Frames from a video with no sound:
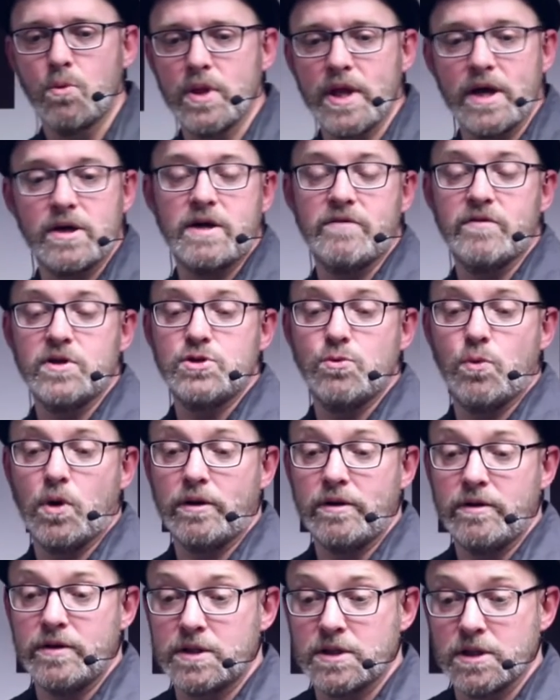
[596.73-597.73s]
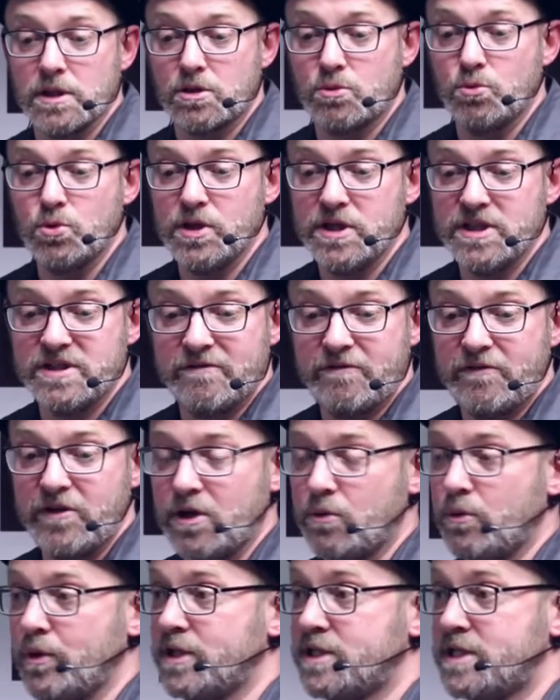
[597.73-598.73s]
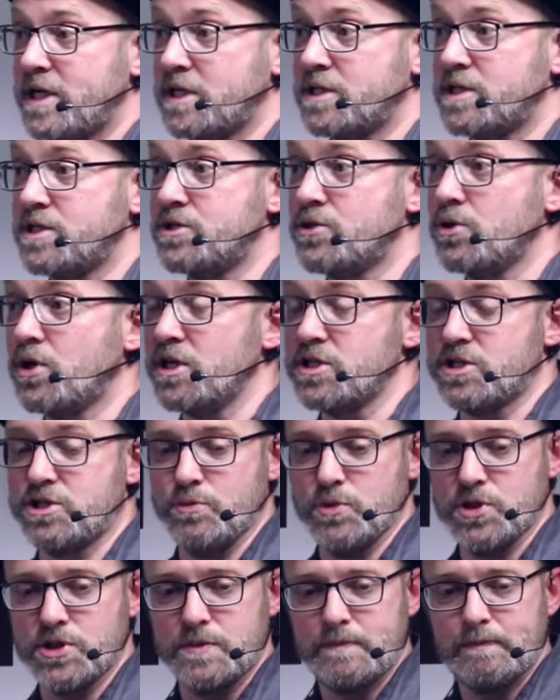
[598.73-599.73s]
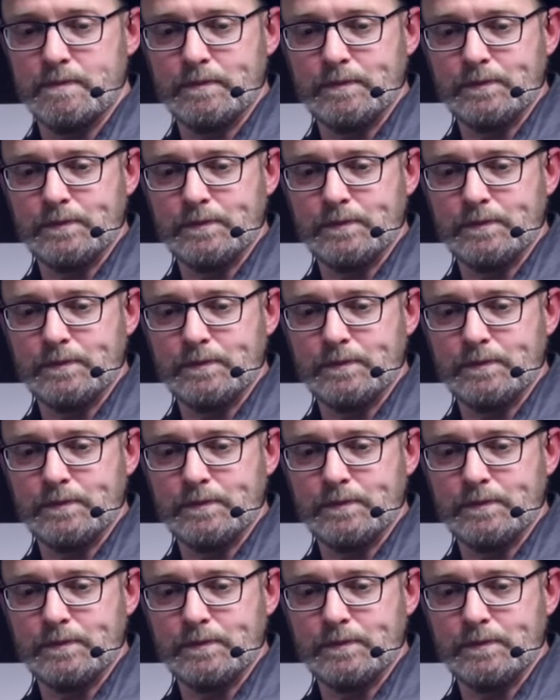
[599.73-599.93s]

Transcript: without having to worry the telecom would interfere with its access to customers.